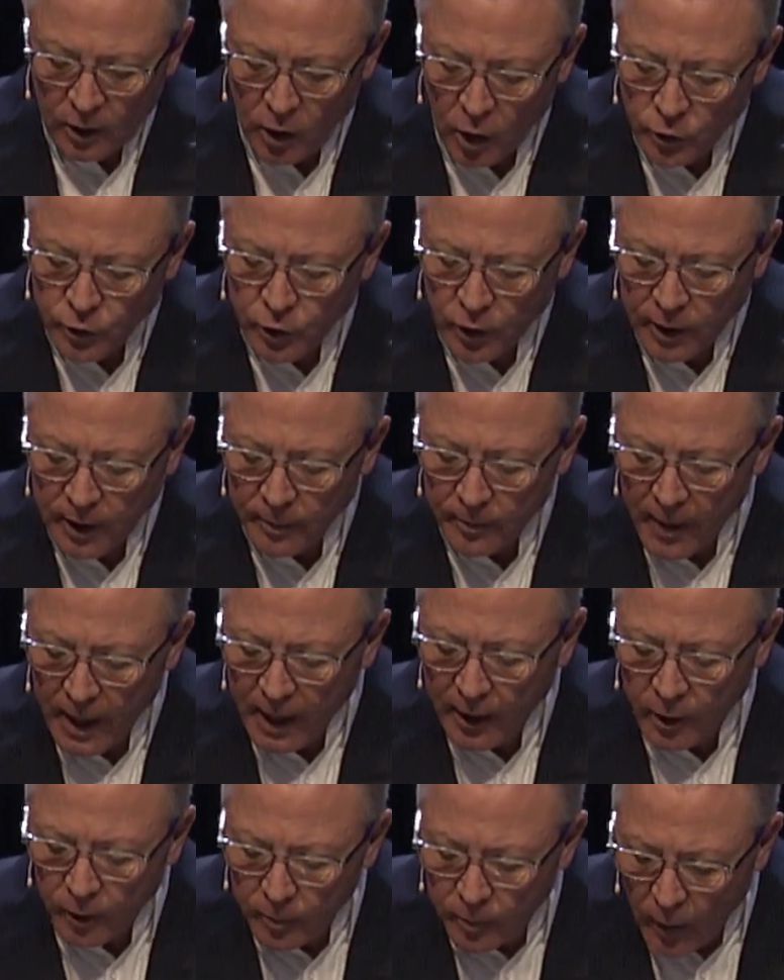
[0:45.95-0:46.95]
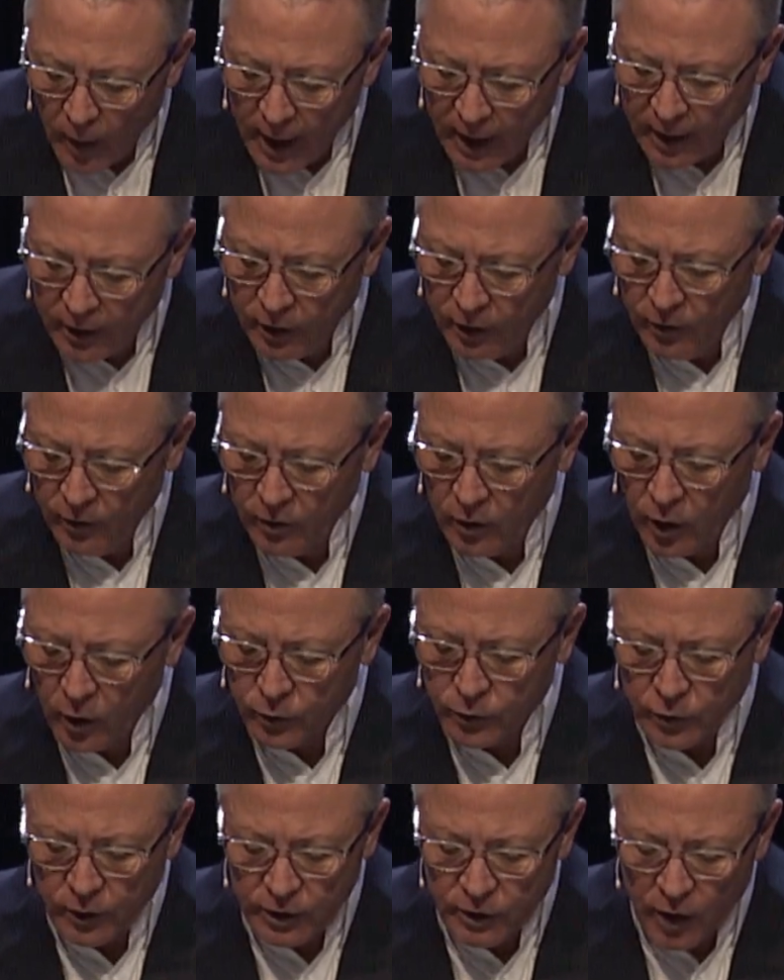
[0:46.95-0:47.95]
Culture can make or break you.
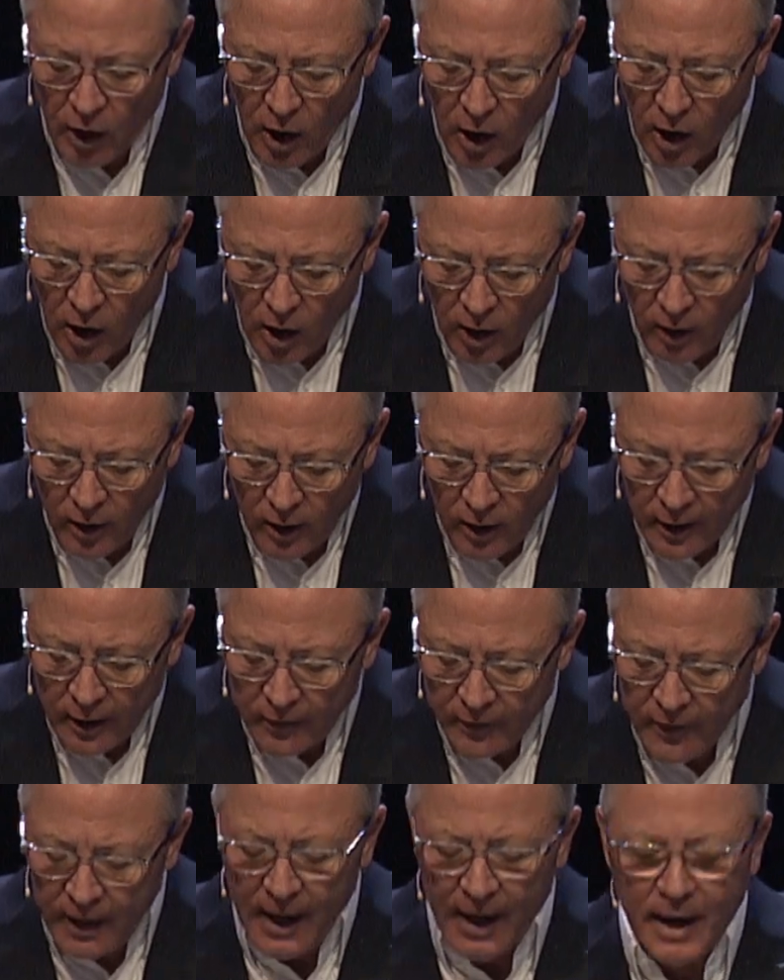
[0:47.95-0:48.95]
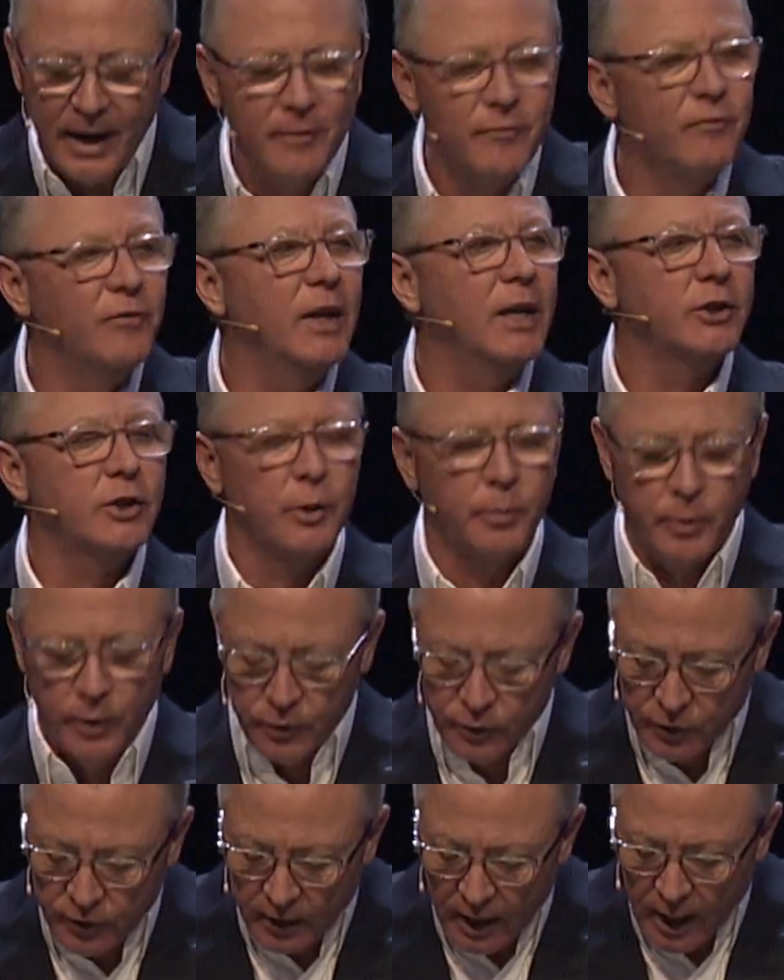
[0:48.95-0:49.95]
Culture is all that
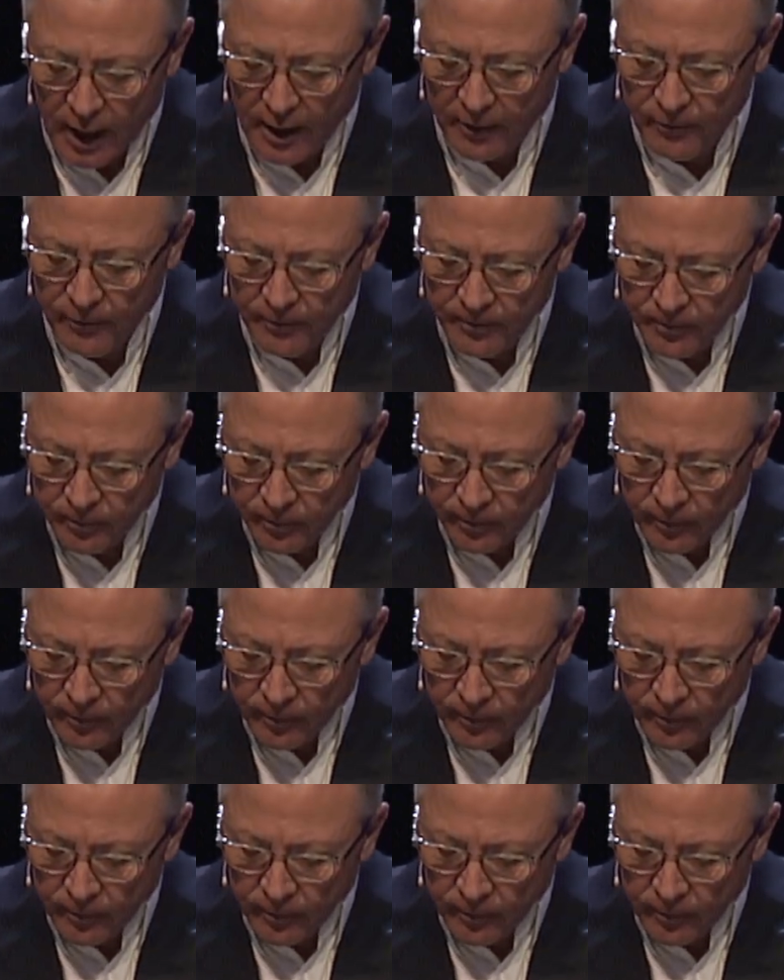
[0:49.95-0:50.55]
invisible stuff